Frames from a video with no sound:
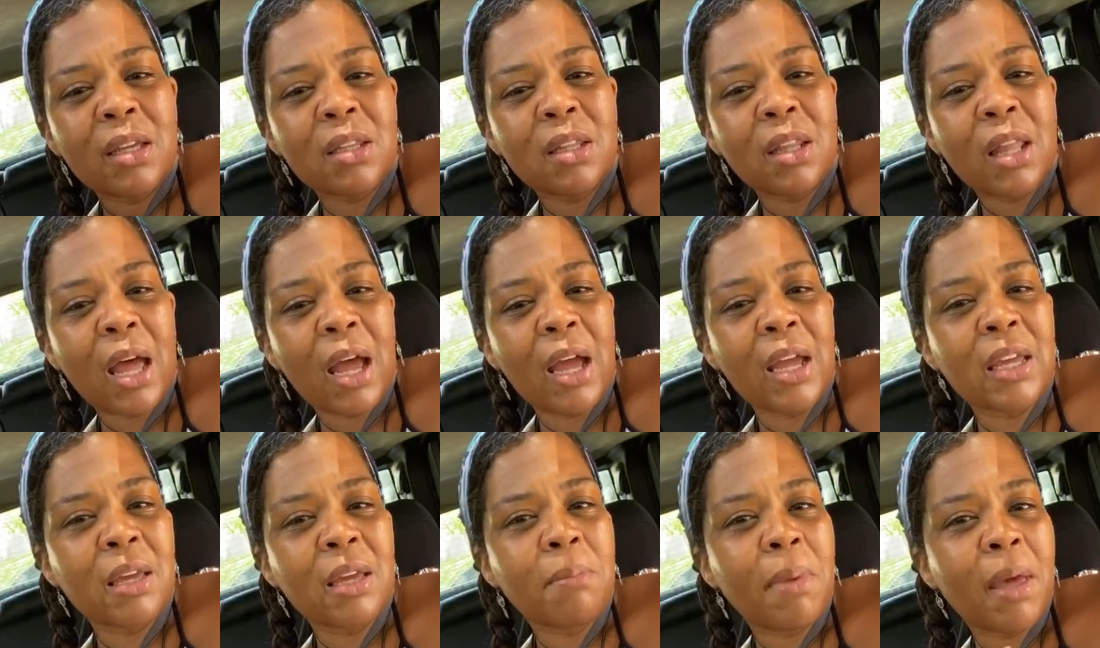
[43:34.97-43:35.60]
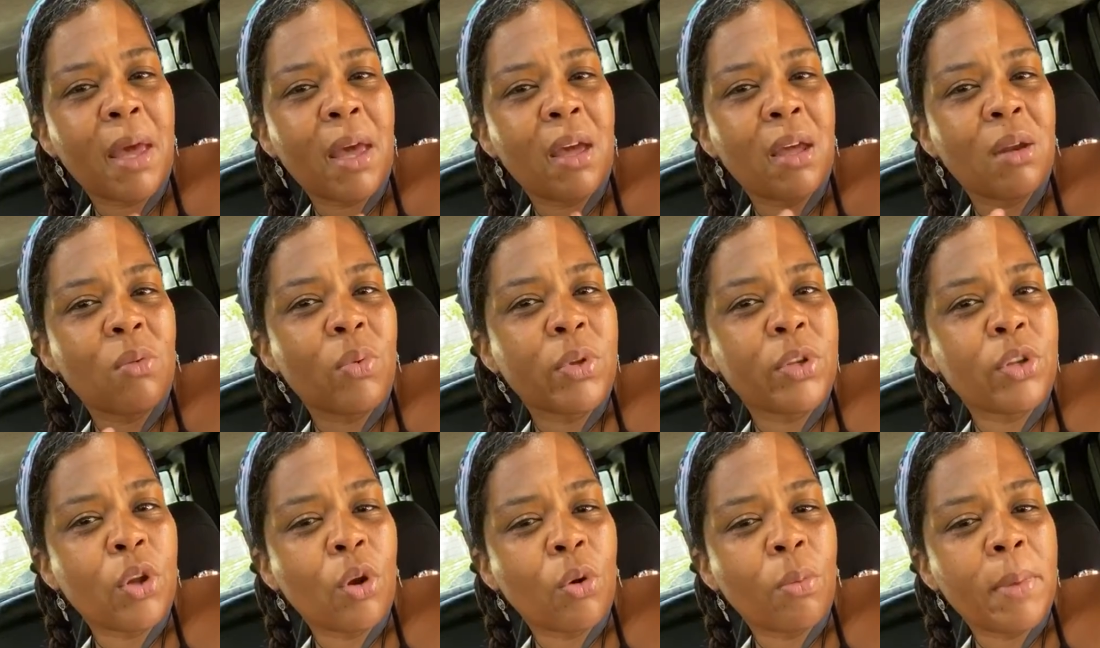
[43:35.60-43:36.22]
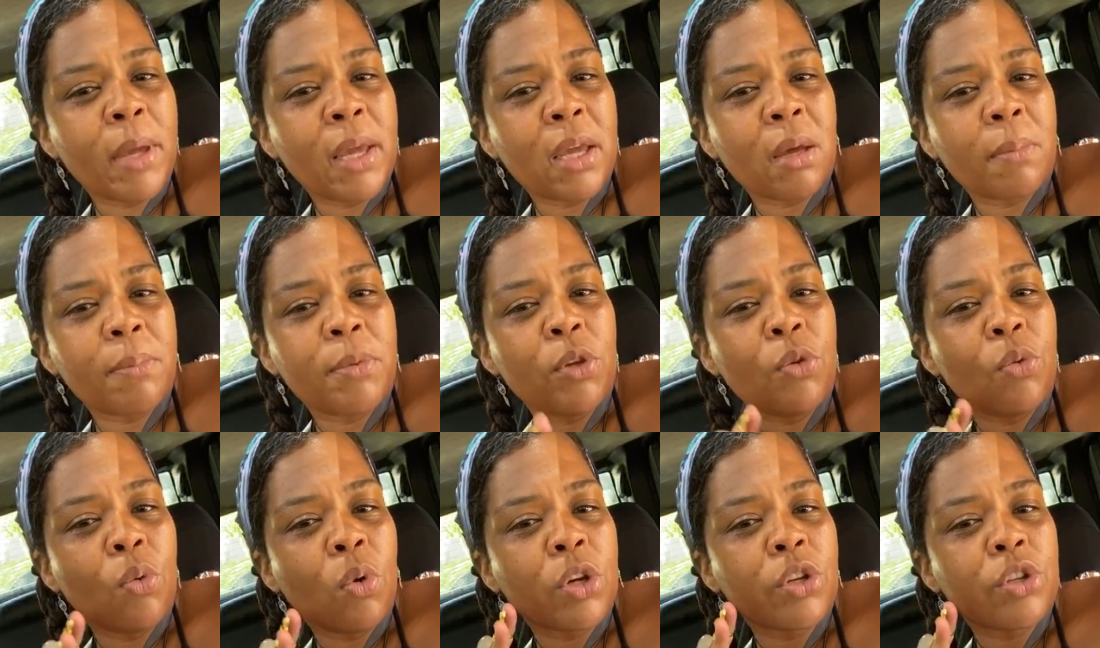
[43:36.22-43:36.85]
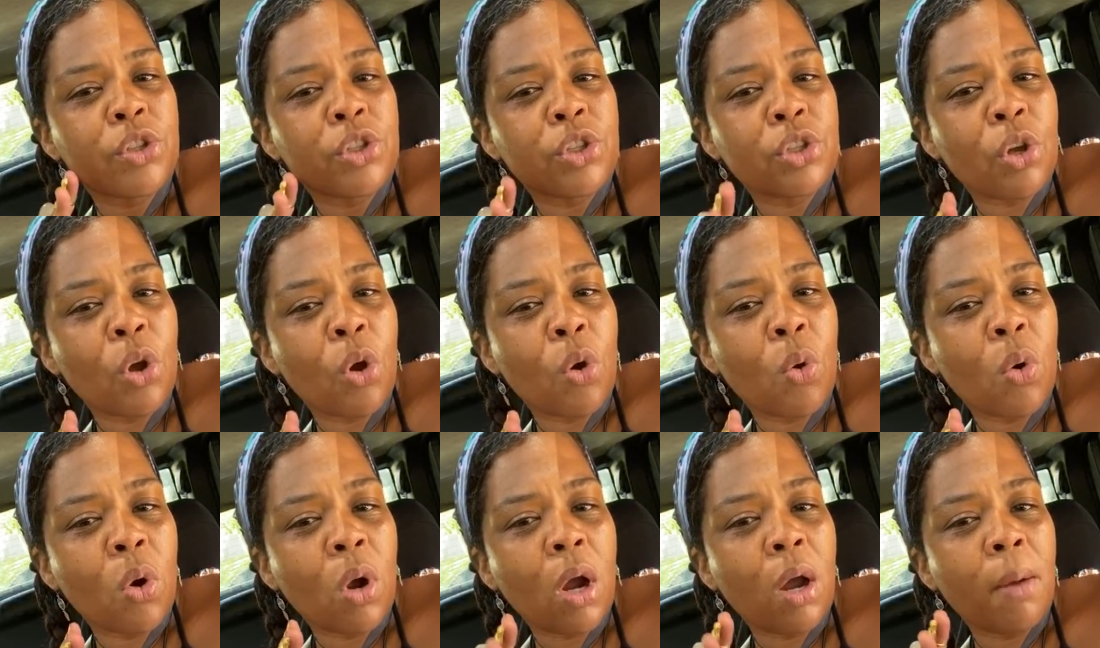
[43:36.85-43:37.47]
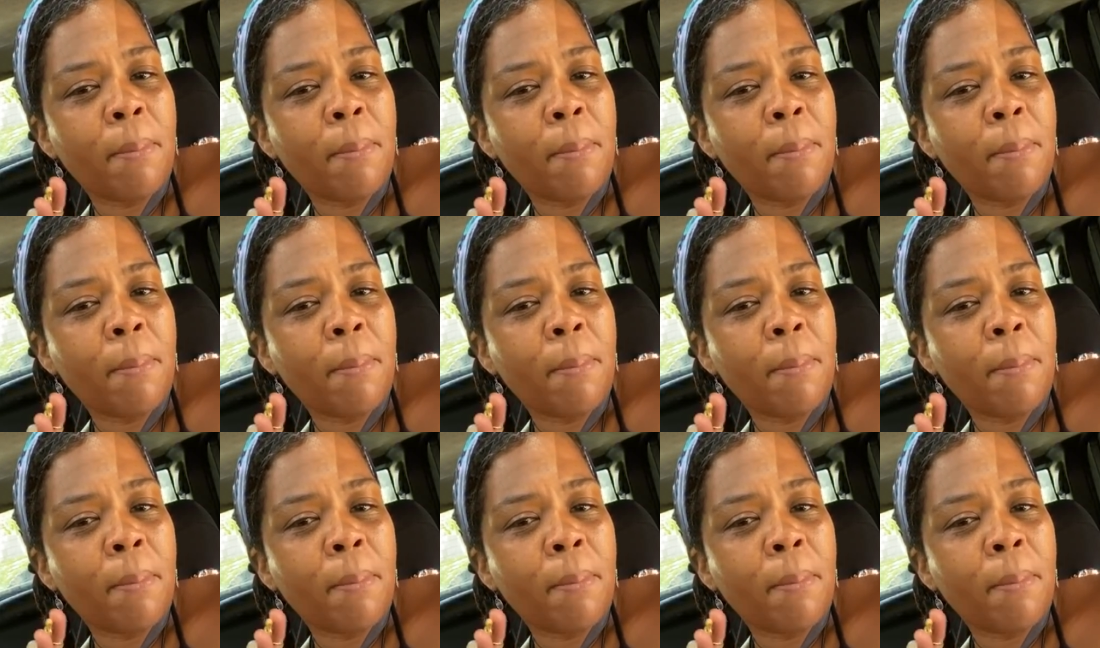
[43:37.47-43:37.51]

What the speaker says: lying in bed with no makeup, you are so